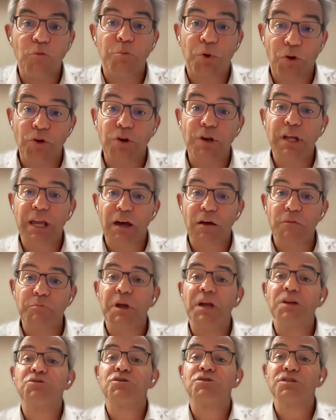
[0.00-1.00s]
burning out
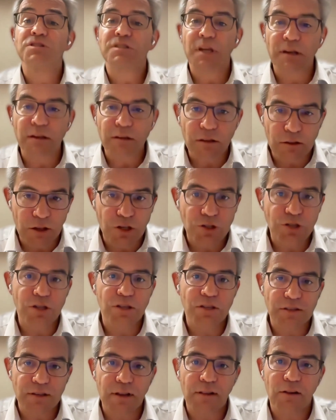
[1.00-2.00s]
patients and
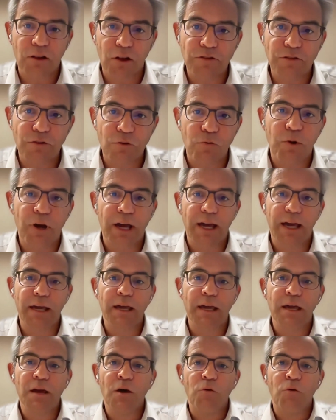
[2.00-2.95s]
clinicians along the way